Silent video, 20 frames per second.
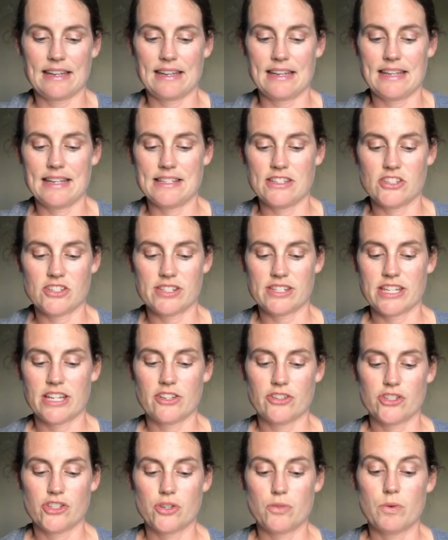it just
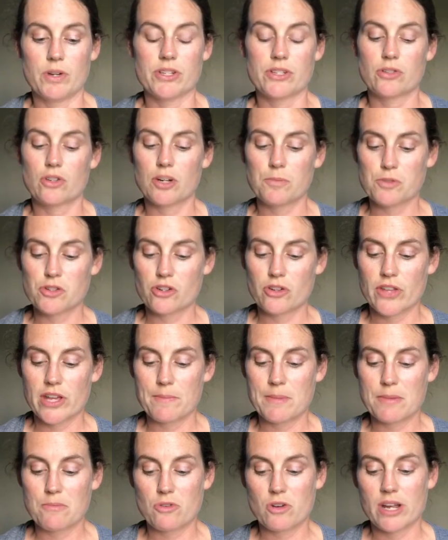tells you what scripture they
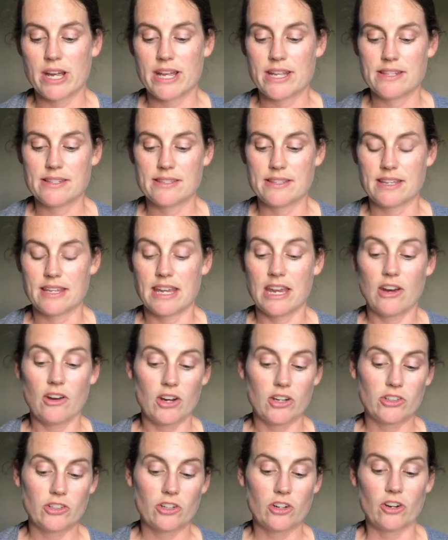memorize, the
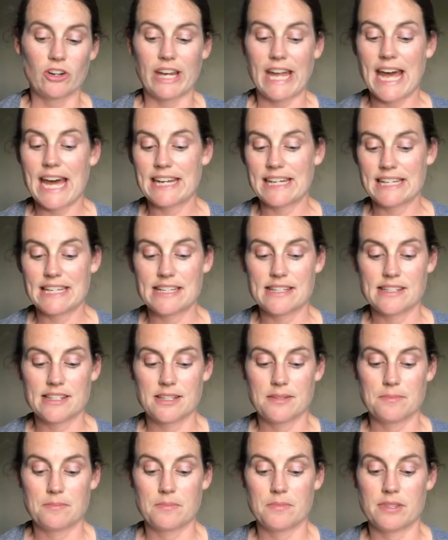character or
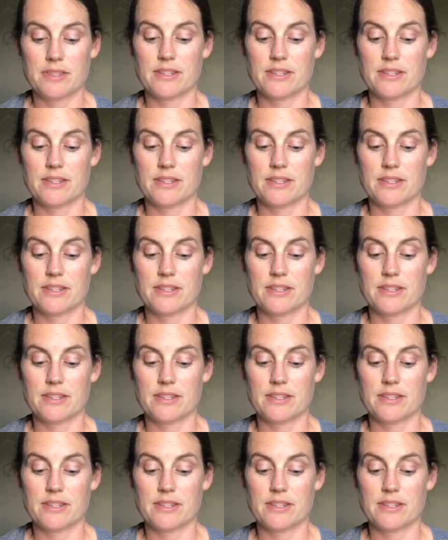catechism,